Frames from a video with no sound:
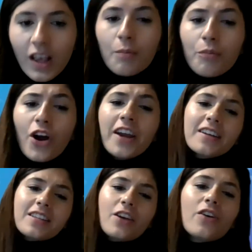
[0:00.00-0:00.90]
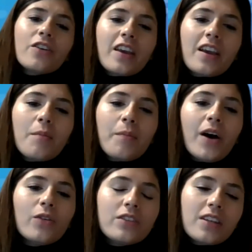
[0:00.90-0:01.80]
Brian, I can see you asking
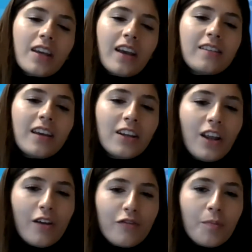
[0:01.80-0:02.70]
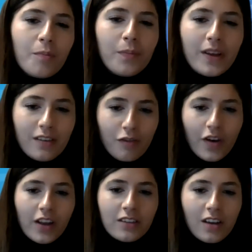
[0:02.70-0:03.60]
about getting an alert from
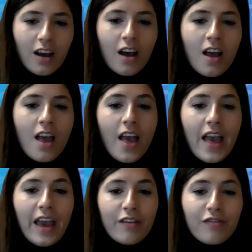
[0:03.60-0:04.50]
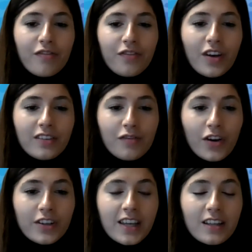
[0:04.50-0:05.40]
BitDefender if a
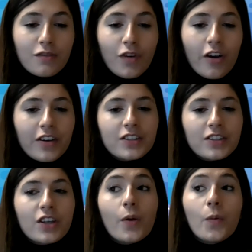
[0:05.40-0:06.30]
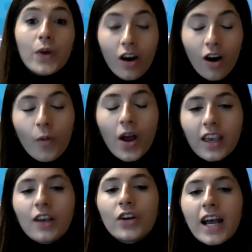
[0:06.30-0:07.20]
device gets a virus. So we are
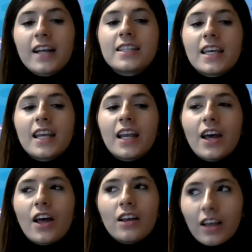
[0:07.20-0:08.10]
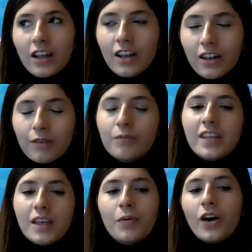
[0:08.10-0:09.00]
working on adding a
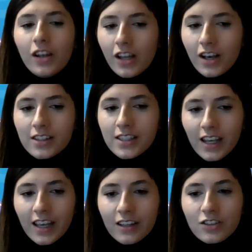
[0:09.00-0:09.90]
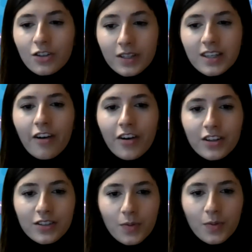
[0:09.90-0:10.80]
deeper alerting into
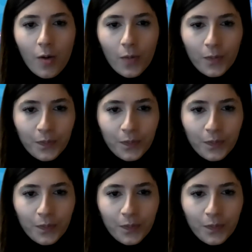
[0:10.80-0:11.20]
Atera as well.